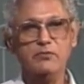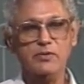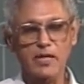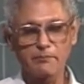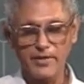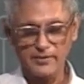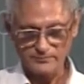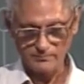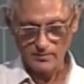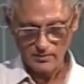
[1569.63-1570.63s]
can be
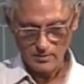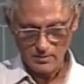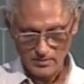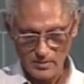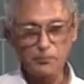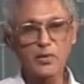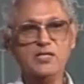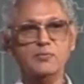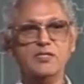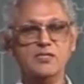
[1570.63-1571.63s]
simple
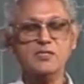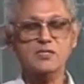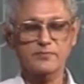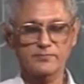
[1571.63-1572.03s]
expressions,